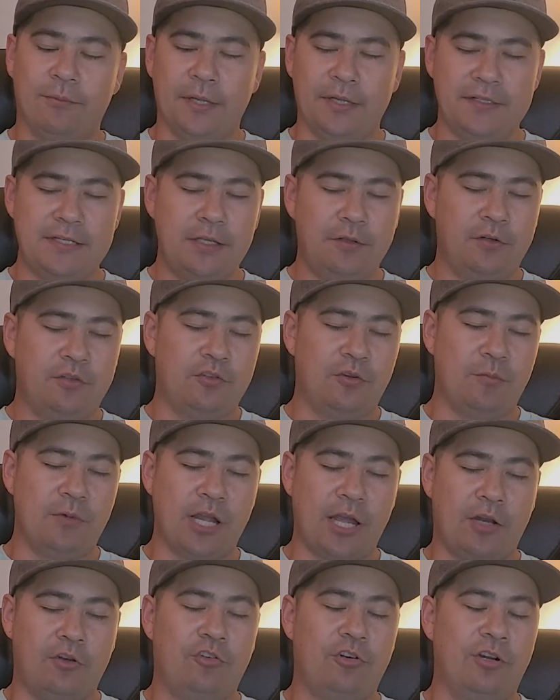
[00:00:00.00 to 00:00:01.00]
from the dealer, so I'm
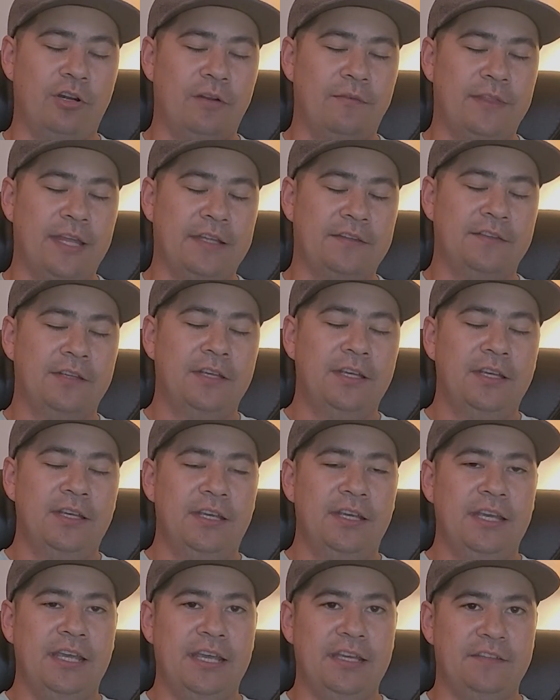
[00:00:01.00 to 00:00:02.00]
not sure if that's
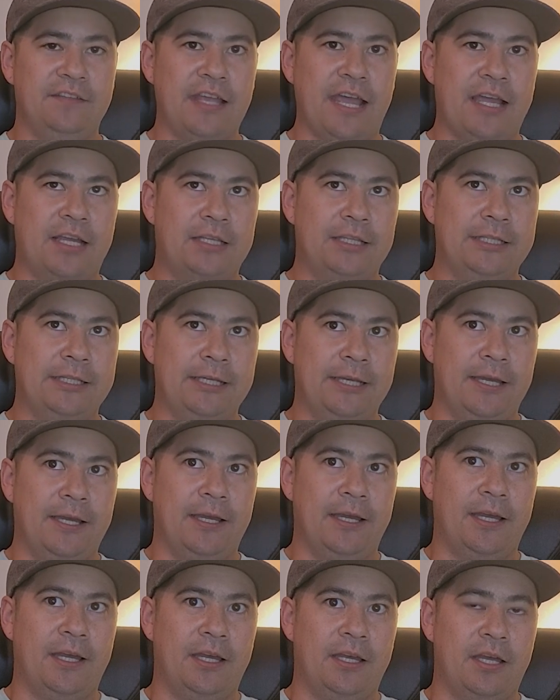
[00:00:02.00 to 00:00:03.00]
exactly
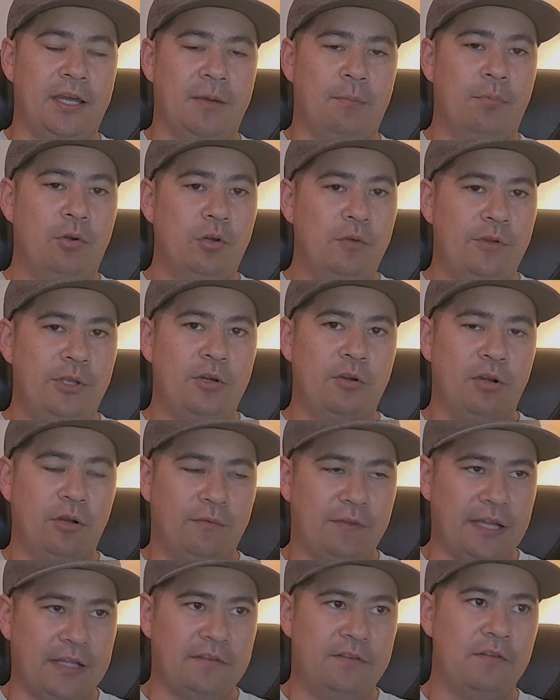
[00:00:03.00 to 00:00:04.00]
proven or
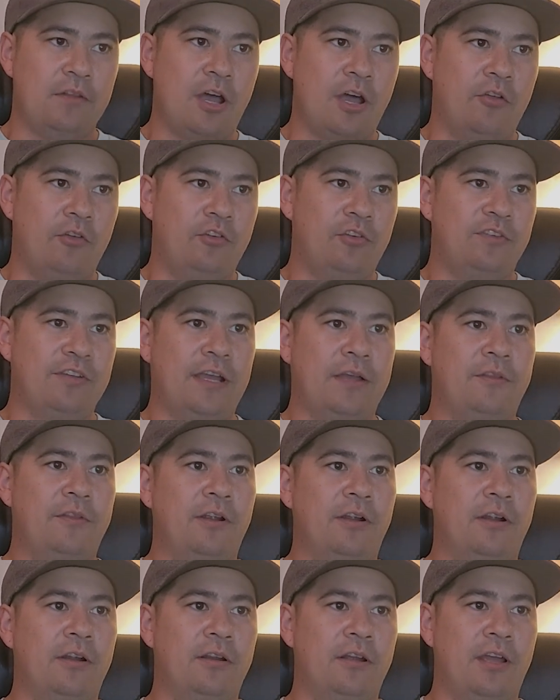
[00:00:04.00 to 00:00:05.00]
if that knowledge is out
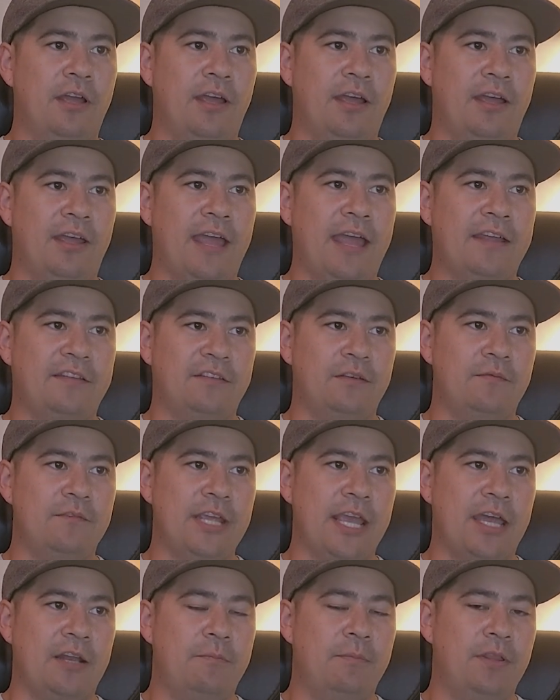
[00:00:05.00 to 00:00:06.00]
there as of
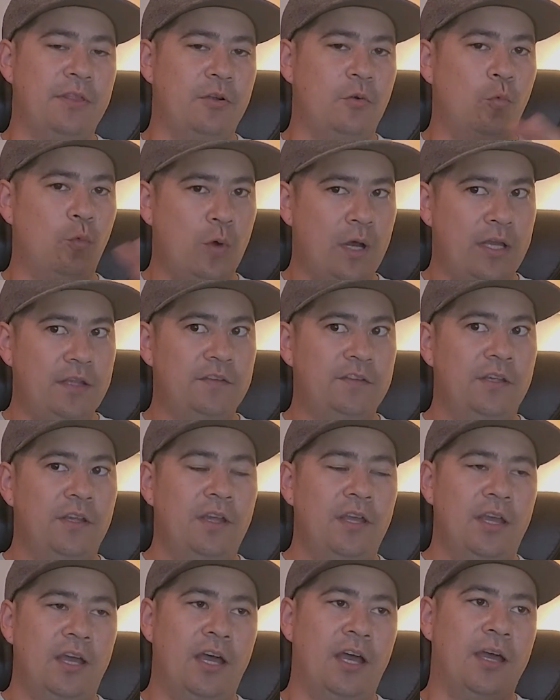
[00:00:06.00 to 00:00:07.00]
yet. But there was
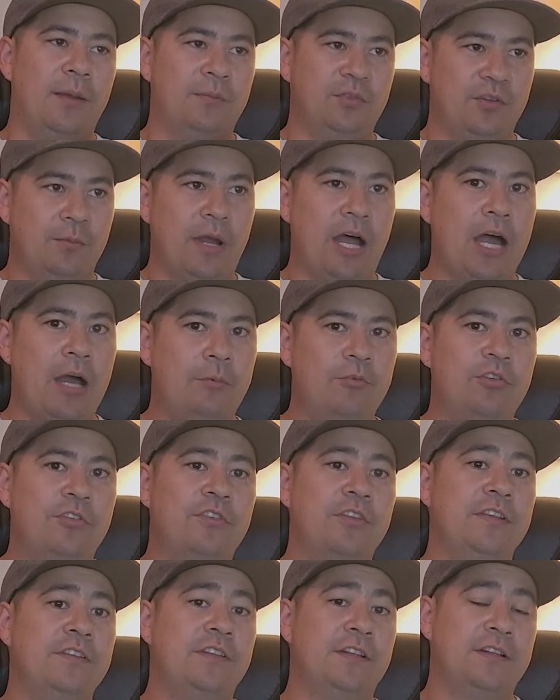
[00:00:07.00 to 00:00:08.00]
some
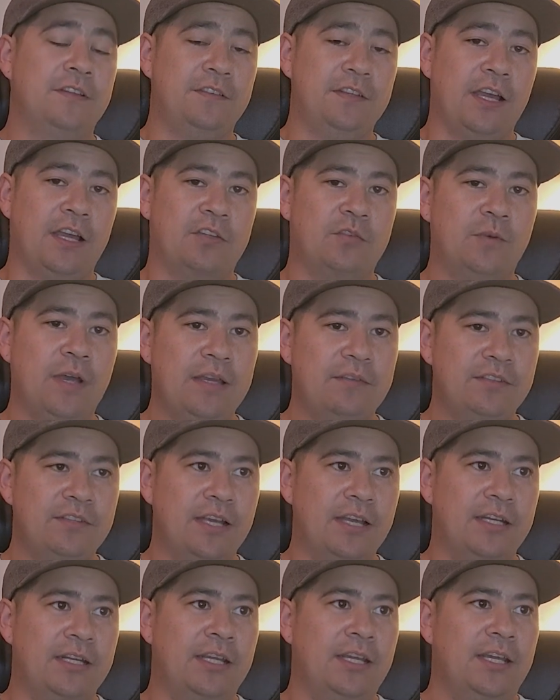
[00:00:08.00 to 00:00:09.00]
options, at least on the CX5
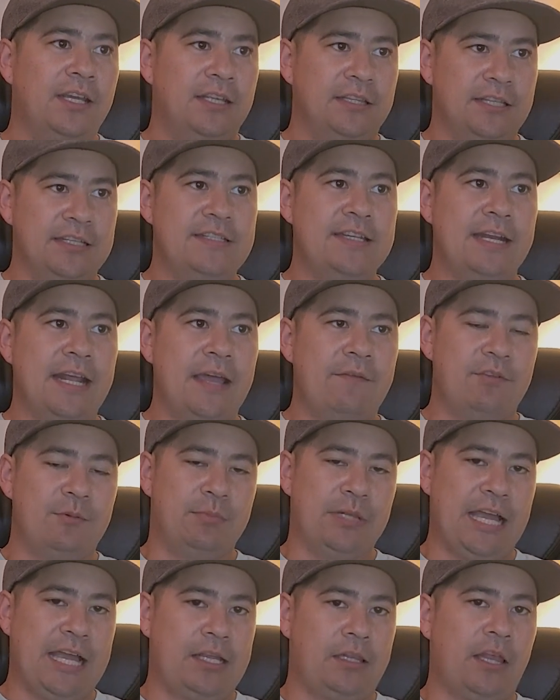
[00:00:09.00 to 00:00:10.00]
side, that did have the
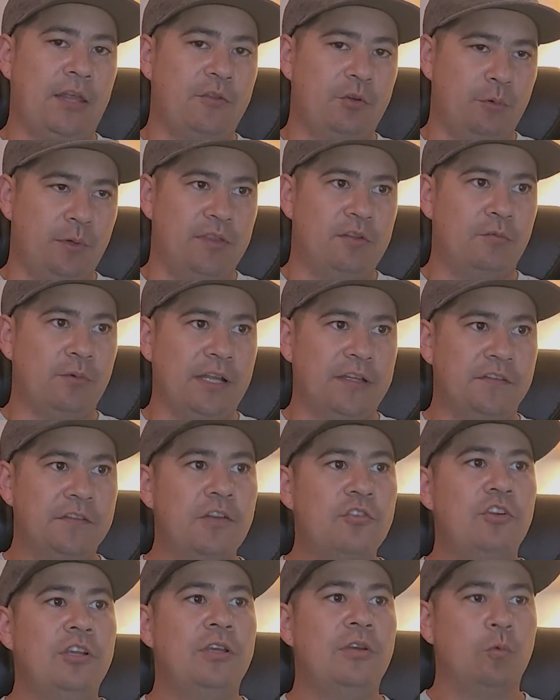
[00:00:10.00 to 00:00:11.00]
black leather with the red
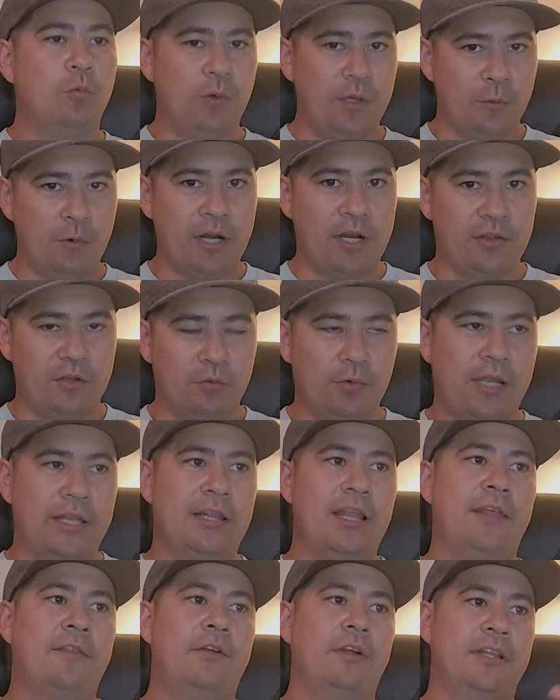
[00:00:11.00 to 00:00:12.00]
stitching. We wanted the
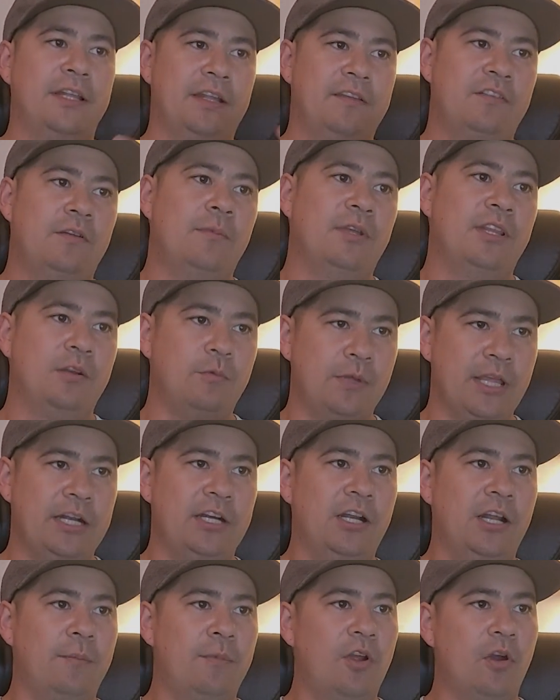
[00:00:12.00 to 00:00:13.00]
red leather, and that's something that we
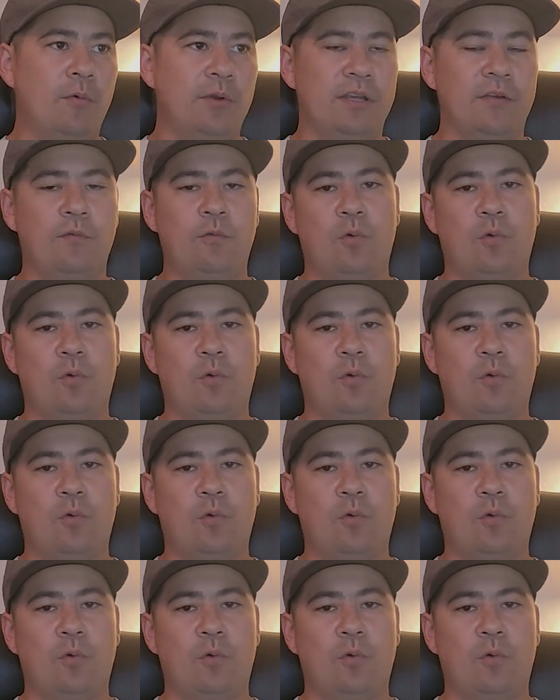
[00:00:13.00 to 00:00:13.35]
ended up going